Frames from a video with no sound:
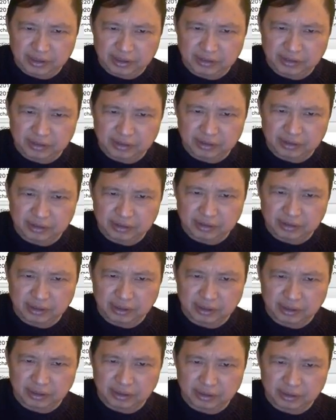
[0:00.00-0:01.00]
that
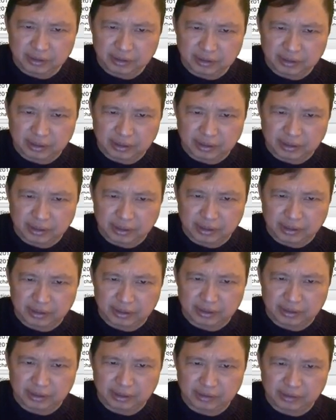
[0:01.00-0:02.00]

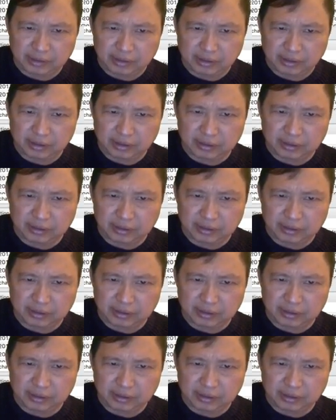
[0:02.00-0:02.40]
these are